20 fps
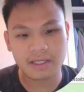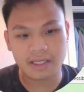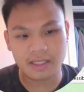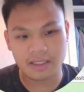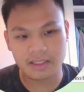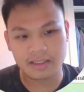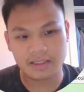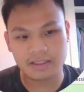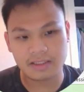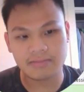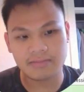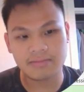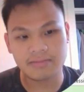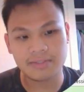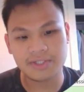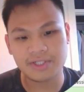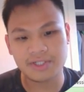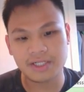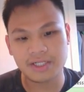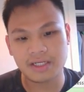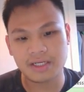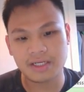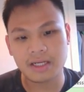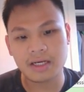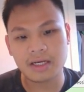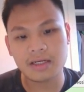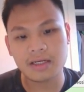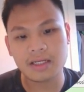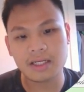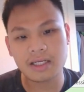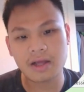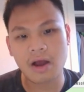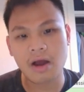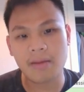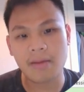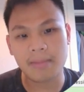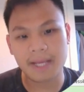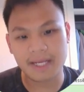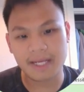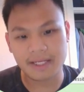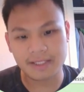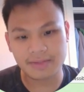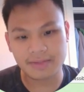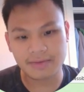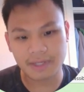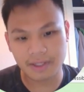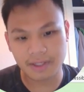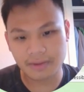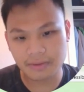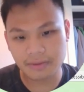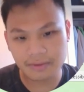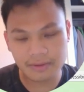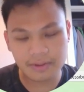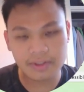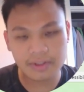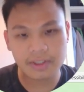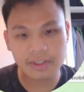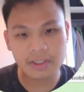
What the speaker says: and then some machine learning comment as well.